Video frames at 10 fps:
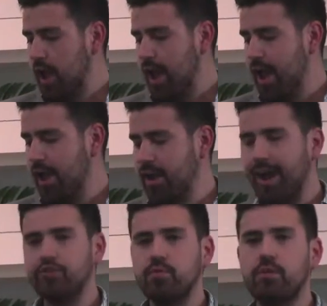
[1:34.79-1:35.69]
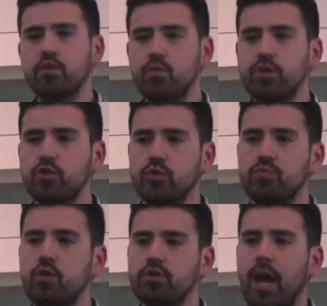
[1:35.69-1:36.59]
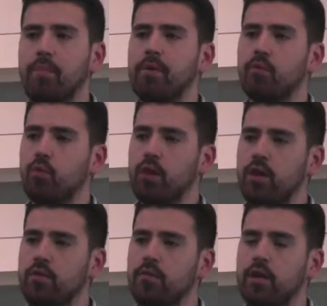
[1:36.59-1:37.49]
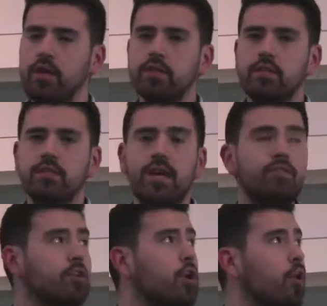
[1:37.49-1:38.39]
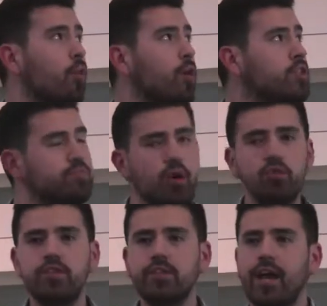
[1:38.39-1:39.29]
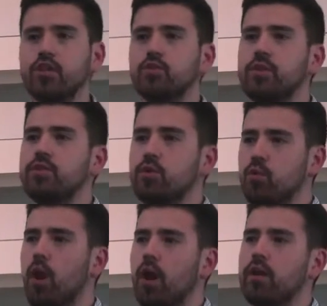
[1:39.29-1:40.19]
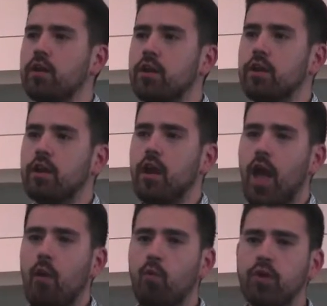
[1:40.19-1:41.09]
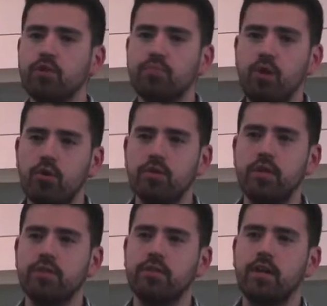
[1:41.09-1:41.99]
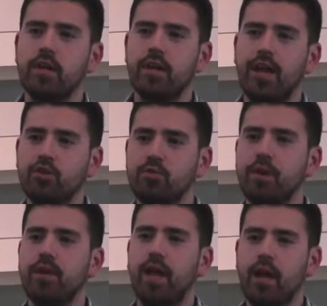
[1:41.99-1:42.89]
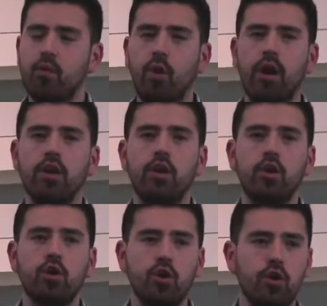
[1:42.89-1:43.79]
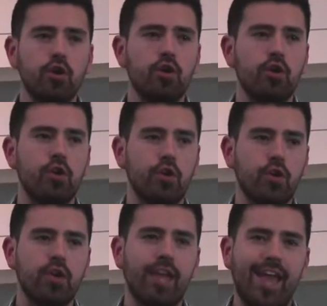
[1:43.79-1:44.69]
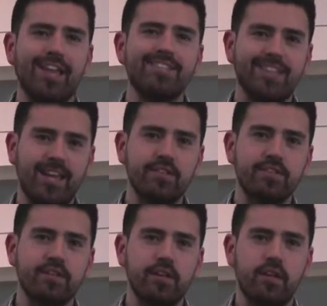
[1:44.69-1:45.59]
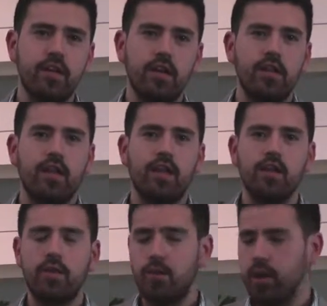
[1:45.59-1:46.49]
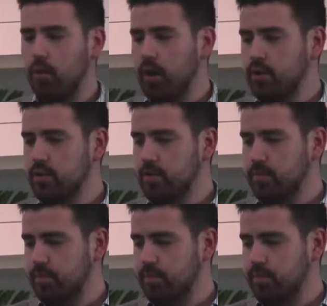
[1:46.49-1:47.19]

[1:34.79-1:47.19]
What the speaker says: And after much research and prototyping, we've discovered which proteins actually do what, and which proteins can actually make an egg white cook, look, and taste like any other egg white.